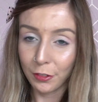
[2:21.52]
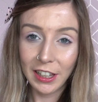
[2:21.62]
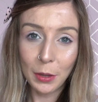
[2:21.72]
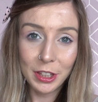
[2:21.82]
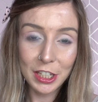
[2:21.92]
feel
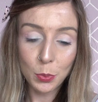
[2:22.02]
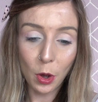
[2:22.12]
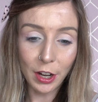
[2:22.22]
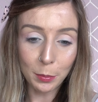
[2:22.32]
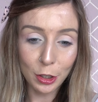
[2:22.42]
like with this
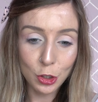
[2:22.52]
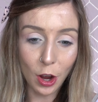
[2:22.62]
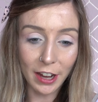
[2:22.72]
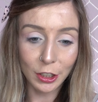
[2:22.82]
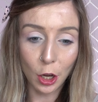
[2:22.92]
one I'm going to
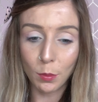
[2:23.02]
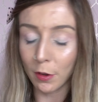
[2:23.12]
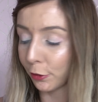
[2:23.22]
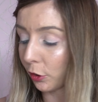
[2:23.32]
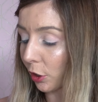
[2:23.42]
try and go
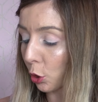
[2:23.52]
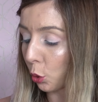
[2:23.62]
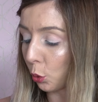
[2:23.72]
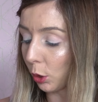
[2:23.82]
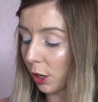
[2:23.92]
for a
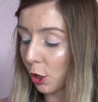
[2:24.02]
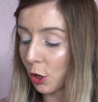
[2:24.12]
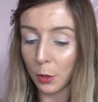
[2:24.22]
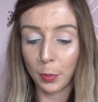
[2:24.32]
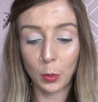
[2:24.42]
cooler
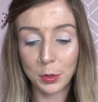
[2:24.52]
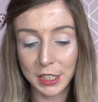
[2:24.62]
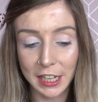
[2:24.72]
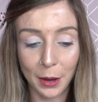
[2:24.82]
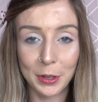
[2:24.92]
look, but we'll
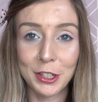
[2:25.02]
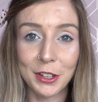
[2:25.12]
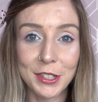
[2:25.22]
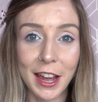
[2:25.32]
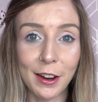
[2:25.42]
see how it
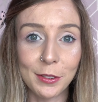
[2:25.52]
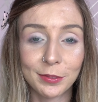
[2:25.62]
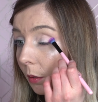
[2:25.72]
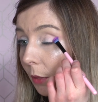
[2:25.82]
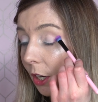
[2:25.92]
turns out.
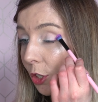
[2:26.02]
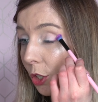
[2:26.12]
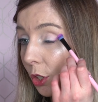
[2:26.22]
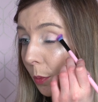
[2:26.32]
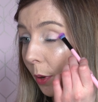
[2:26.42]
I'm going to
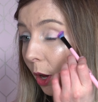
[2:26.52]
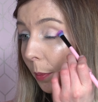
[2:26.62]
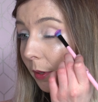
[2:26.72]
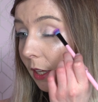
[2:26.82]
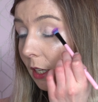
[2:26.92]
just pop
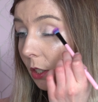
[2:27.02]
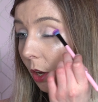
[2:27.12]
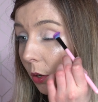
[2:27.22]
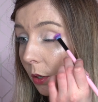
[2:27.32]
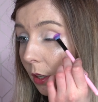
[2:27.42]
this
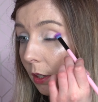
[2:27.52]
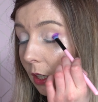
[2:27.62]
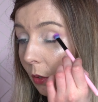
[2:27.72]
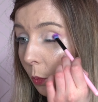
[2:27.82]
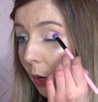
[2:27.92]
on
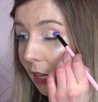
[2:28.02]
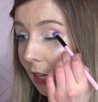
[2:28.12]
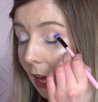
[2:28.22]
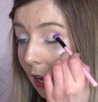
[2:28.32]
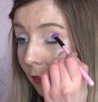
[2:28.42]
the wing
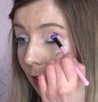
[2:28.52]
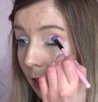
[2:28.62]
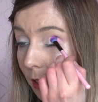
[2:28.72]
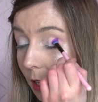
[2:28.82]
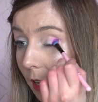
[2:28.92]

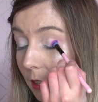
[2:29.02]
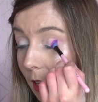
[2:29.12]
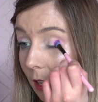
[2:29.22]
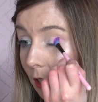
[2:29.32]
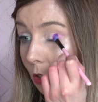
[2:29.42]
area and
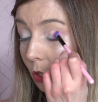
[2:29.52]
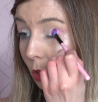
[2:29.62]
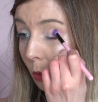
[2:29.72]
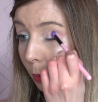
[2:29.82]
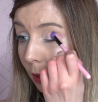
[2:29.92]
then
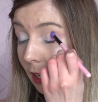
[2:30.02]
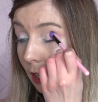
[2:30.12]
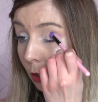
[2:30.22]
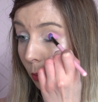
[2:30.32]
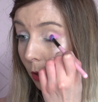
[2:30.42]
just bring it
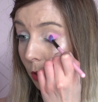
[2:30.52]
across